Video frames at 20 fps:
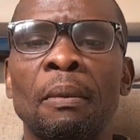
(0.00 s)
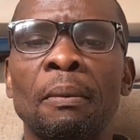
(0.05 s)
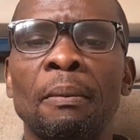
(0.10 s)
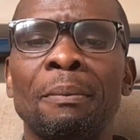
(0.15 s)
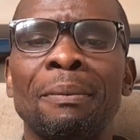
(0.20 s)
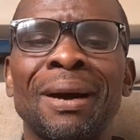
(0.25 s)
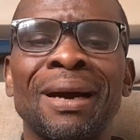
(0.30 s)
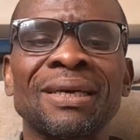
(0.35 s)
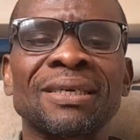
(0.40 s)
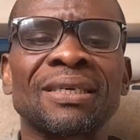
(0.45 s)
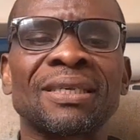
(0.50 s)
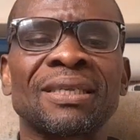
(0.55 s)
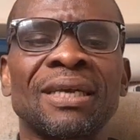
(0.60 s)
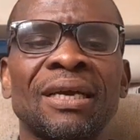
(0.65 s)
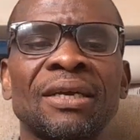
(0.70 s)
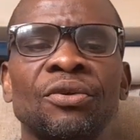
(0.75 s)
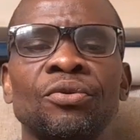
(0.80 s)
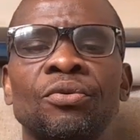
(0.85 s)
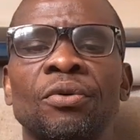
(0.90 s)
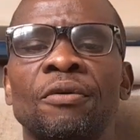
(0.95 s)

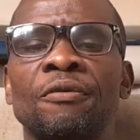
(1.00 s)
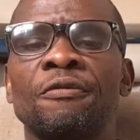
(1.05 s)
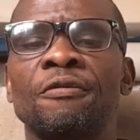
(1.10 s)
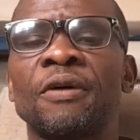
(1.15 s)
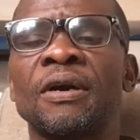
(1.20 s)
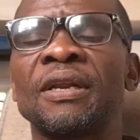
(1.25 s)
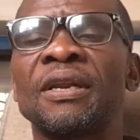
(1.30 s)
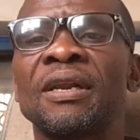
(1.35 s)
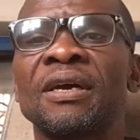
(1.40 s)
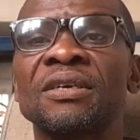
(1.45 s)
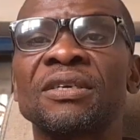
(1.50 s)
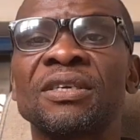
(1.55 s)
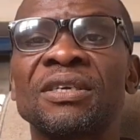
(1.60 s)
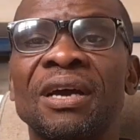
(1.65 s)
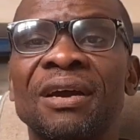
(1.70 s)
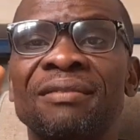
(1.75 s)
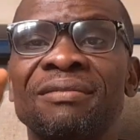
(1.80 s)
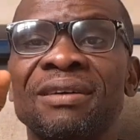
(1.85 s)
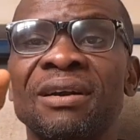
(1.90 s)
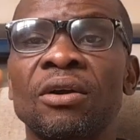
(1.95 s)
Master your
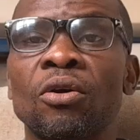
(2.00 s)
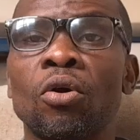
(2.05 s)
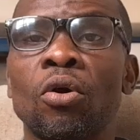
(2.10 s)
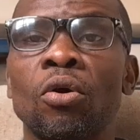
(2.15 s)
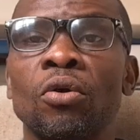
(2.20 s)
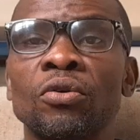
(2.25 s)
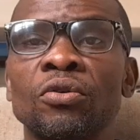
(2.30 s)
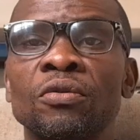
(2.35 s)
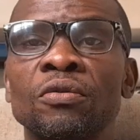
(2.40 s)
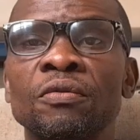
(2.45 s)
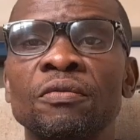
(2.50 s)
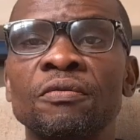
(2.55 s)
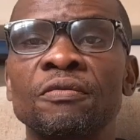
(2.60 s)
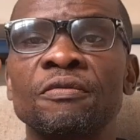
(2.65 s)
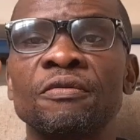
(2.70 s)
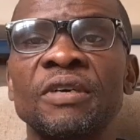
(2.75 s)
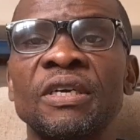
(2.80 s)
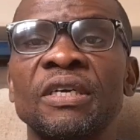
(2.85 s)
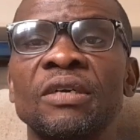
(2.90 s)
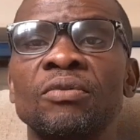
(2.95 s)
financial record
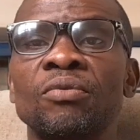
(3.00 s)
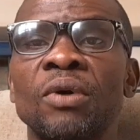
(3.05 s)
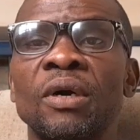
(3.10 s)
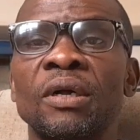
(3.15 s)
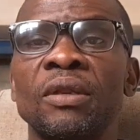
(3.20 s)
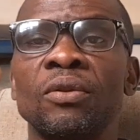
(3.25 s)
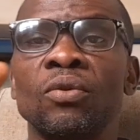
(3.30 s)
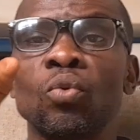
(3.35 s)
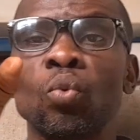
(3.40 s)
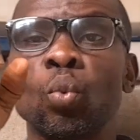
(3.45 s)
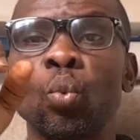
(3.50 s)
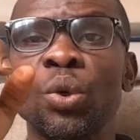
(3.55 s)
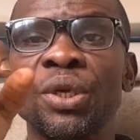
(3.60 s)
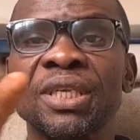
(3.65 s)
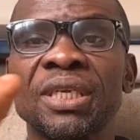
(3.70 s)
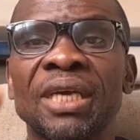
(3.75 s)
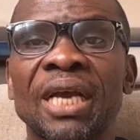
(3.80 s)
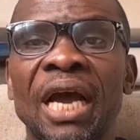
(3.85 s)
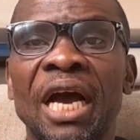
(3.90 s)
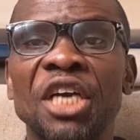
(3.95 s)
very well
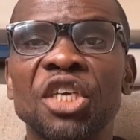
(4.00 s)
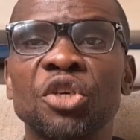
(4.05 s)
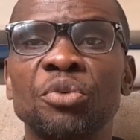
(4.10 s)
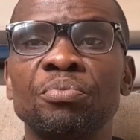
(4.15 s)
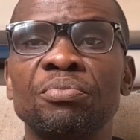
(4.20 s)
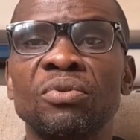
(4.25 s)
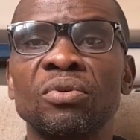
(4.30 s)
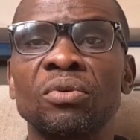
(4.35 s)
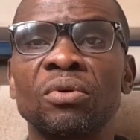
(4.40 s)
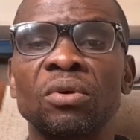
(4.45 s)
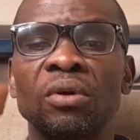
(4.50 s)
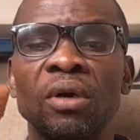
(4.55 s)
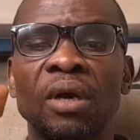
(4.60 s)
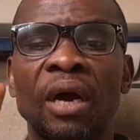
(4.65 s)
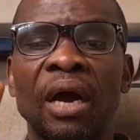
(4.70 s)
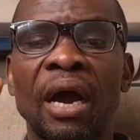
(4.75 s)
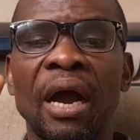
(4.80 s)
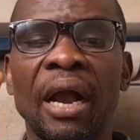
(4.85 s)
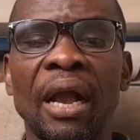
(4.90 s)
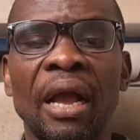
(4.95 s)
with cash book
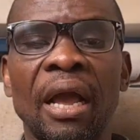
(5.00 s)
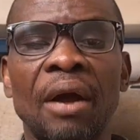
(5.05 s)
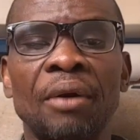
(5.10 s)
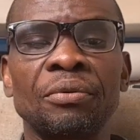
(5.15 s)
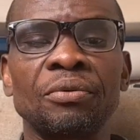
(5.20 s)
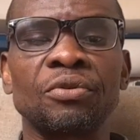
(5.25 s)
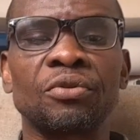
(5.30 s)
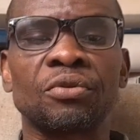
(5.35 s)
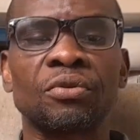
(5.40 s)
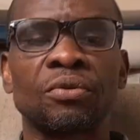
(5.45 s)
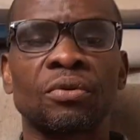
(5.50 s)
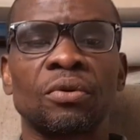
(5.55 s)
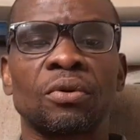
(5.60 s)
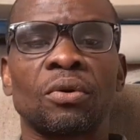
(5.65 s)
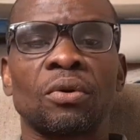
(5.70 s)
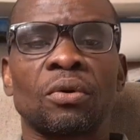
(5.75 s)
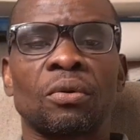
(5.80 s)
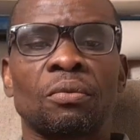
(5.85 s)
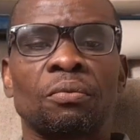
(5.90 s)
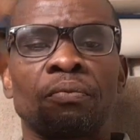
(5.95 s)
account.
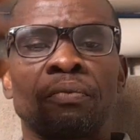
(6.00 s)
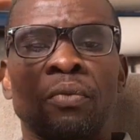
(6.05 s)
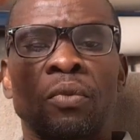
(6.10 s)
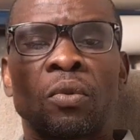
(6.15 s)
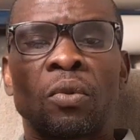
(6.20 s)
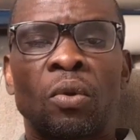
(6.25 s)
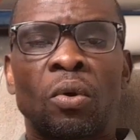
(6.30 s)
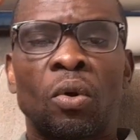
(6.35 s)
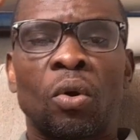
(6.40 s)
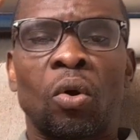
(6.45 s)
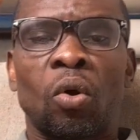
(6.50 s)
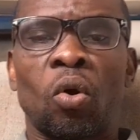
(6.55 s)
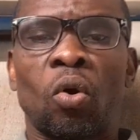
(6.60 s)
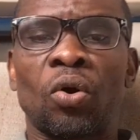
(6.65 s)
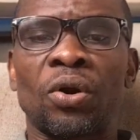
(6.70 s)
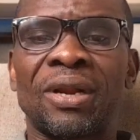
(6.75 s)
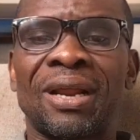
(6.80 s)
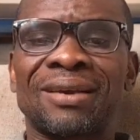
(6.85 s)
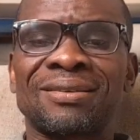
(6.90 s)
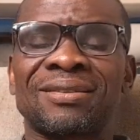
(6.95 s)

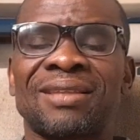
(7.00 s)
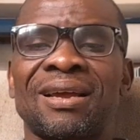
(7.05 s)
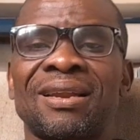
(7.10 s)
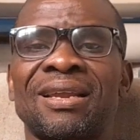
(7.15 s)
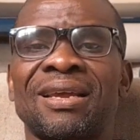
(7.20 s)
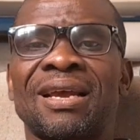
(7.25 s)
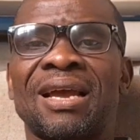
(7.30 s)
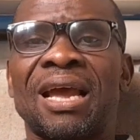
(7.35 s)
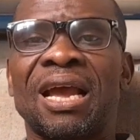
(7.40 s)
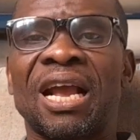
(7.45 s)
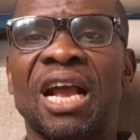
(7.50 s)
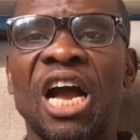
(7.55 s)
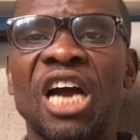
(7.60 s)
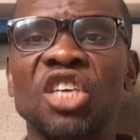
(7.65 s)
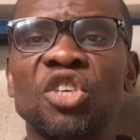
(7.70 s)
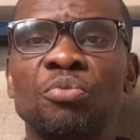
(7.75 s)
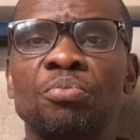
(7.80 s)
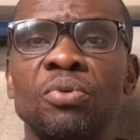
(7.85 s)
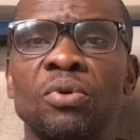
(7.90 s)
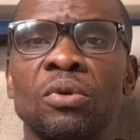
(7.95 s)
Understanding a
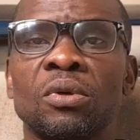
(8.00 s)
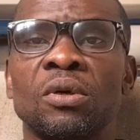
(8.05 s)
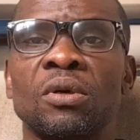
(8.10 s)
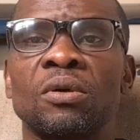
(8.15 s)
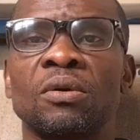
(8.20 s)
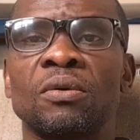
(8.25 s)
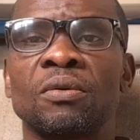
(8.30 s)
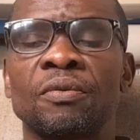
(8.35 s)
cash book